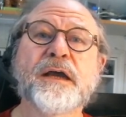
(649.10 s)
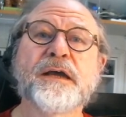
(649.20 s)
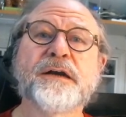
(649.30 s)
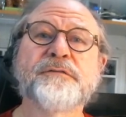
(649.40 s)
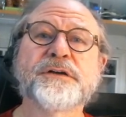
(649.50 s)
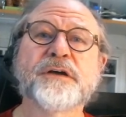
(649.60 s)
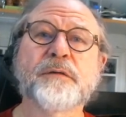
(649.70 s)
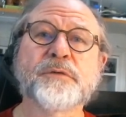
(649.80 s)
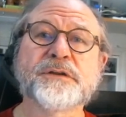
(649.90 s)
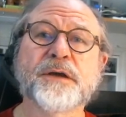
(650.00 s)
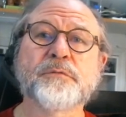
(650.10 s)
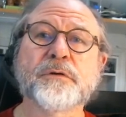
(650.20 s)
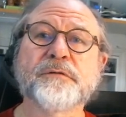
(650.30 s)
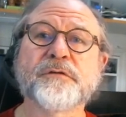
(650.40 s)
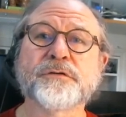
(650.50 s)
and every time we
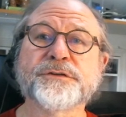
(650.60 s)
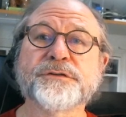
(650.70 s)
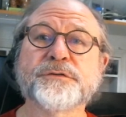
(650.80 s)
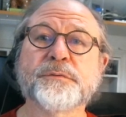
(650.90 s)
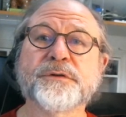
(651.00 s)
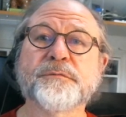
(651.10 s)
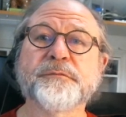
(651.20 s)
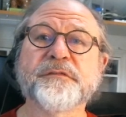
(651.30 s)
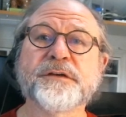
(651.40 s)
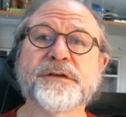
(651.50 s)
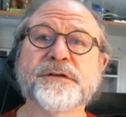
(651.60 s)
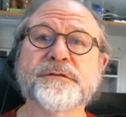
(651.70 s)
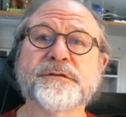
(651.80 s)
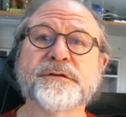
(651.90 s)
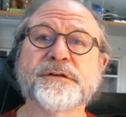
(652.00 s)
label a voltage with a
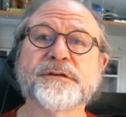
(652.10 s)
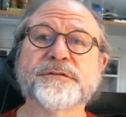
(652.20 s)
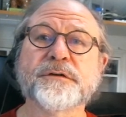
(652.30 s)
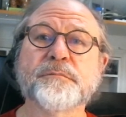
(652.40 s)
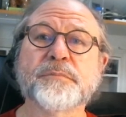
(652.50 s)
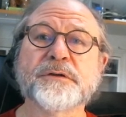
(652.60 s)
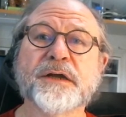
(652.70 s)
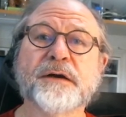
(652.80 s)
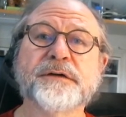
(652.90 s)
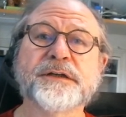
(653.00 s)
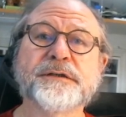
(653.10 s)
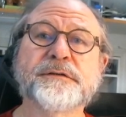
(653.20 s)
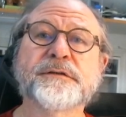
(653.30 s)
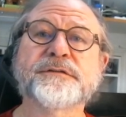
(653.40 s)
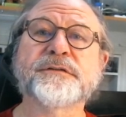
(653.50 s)
V, there is a polarity
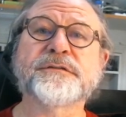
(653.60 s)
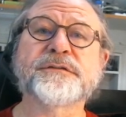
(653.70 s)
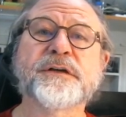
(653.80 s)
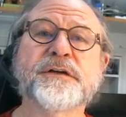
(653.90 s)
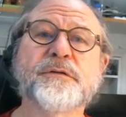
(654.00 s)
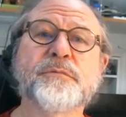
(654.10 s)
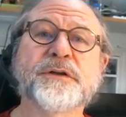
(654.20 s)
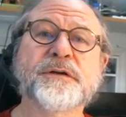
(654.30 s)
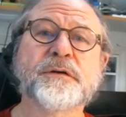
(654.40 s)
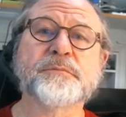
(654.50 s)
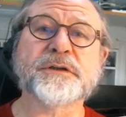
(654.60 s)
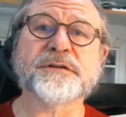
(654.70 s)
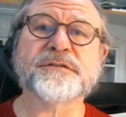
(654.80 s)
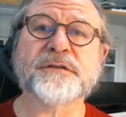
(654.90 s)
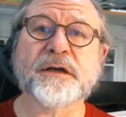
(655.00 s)
associated with it, a
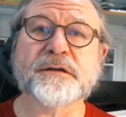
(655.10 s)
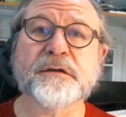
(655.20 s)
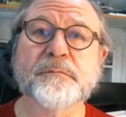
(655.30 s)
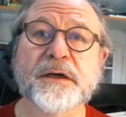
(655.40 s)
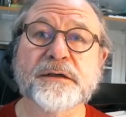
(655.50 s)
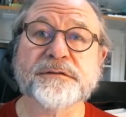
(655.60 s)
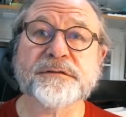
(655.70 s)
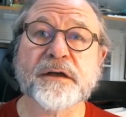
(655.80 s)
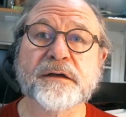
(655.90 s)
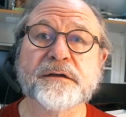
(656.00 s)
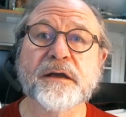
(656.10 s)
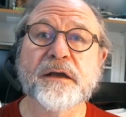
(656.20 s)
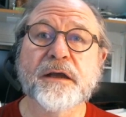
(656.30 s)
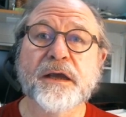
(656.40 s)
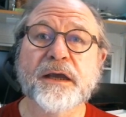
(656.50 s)
plus side and a minus side.
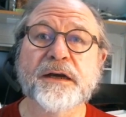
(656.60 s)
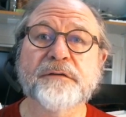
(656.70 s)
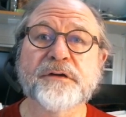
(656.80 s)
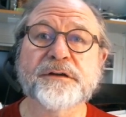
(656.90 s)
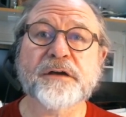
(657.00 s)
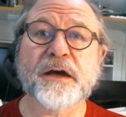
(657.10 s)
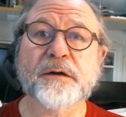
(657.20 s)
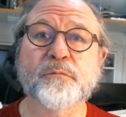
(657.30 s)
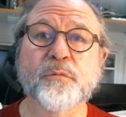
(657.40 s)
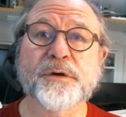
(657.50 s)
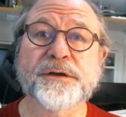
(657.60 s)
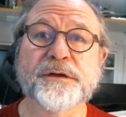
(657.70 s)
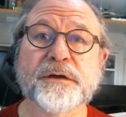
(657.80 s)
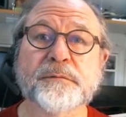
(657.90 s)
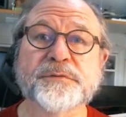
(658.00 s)
And every time
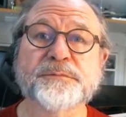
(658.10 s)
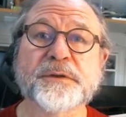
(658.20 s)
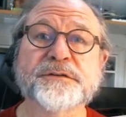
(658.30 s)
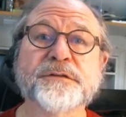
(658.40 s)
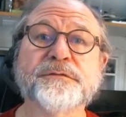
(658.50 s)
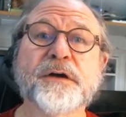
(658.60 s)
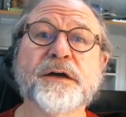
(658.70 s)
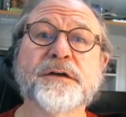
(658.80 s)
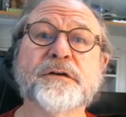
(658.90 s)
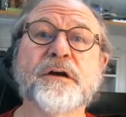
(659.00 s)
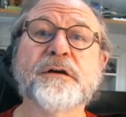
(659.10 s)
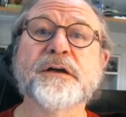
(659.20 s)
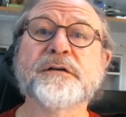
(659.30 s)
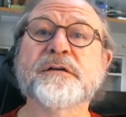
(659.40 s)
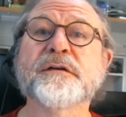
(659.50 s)
we specify a
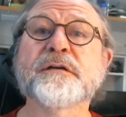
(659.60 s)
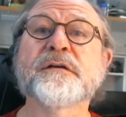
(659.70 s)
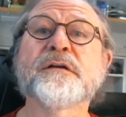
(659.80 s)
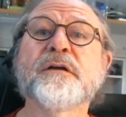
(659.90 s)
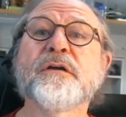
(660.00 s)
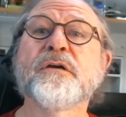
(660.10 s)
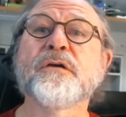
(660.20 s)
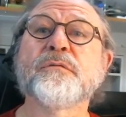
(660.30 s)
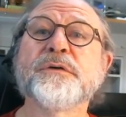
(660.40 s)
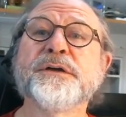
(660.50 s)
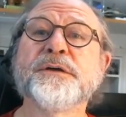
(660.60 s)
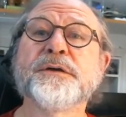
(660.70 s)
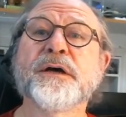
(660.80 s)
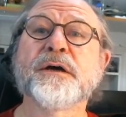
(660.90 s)
current, we